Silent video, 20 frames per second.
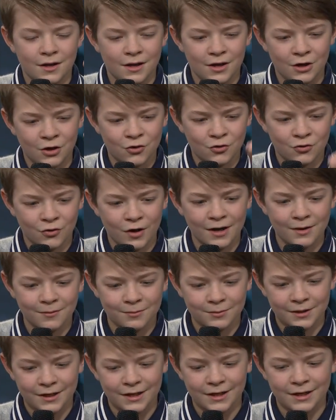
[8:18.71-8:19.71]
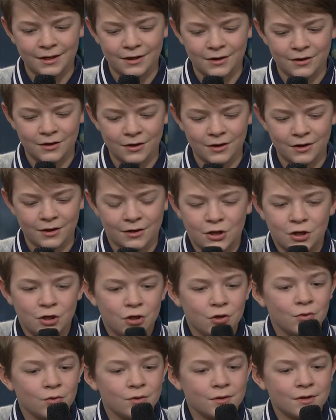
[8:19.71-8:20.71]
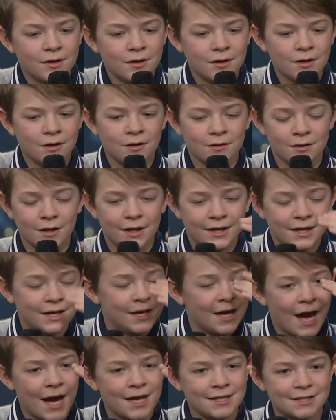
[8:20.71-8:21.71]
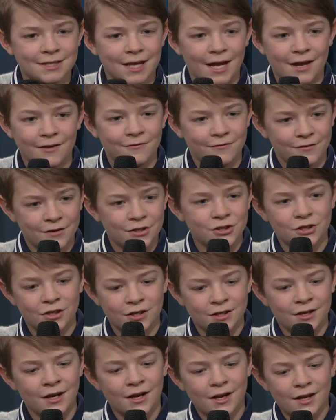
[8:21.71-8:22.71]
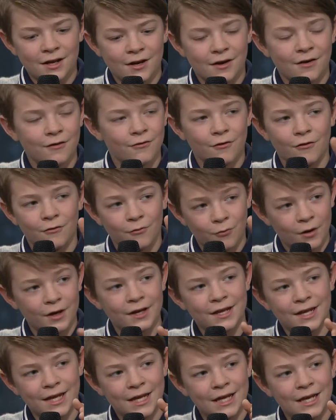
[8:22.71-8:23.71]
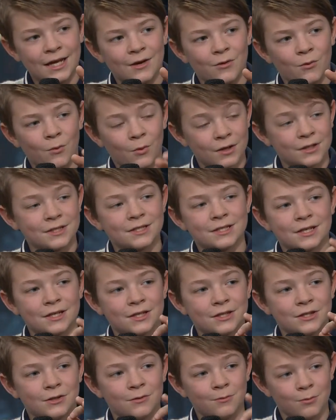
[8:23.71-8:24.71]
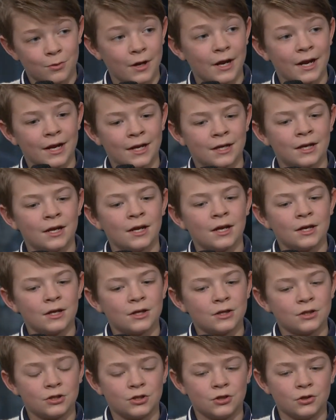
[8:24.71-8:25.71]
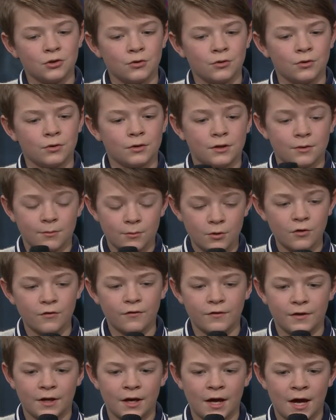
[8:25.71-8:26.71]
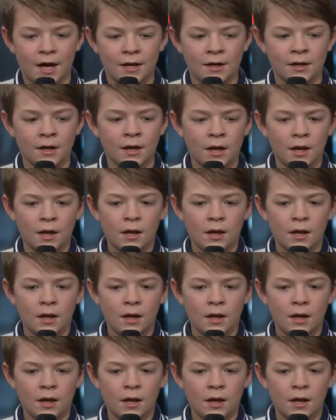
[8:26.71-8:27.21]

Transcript: incredibly acute. Like, he has that vision mm. of, of what he wants to bring to the movie. And